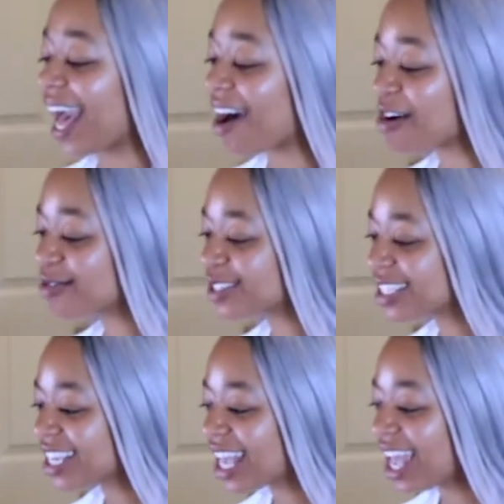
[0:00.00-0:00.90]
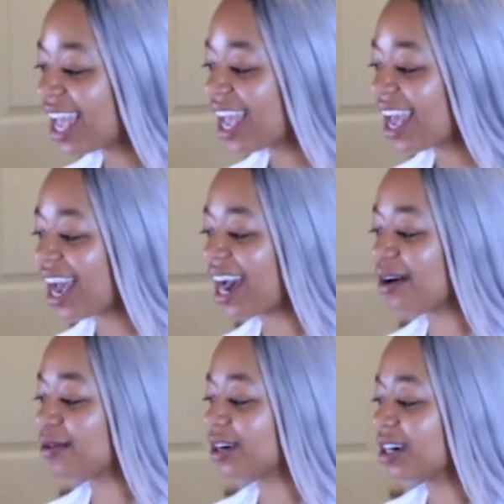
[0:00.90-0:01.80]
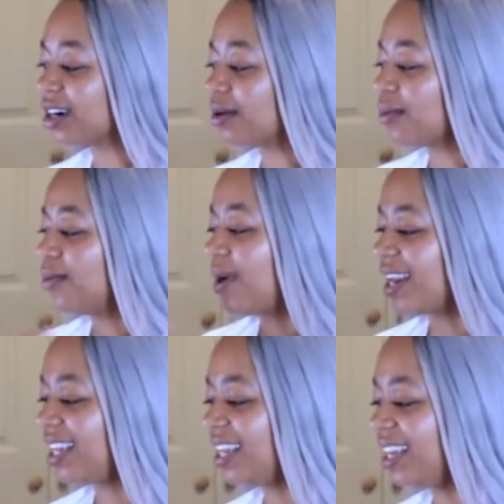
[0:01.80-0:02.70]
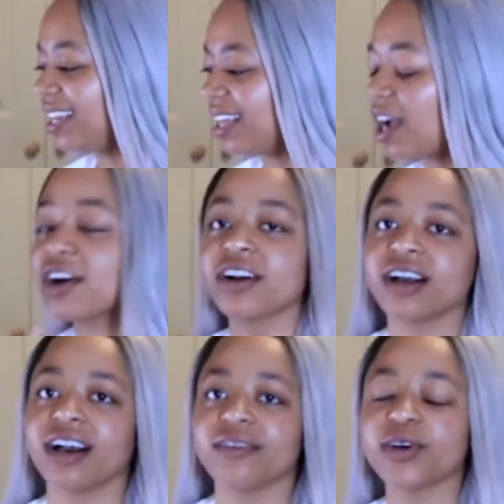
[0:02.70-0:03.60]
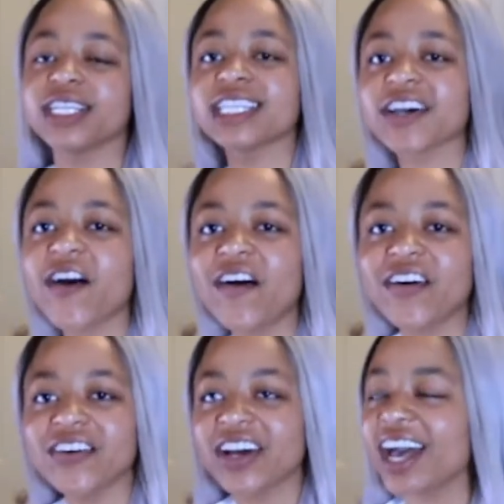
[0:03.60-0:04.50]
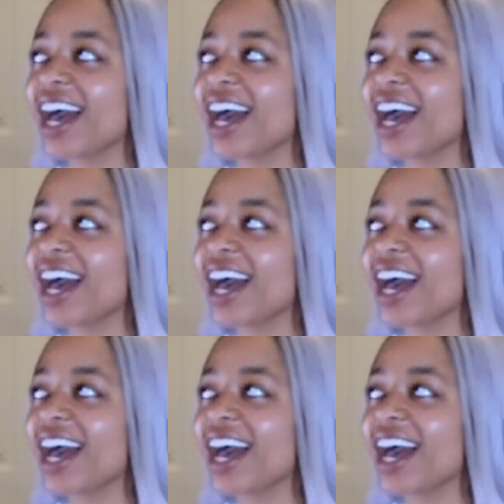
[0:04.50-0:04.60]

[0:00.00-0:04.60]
out our wedding, or what is it called?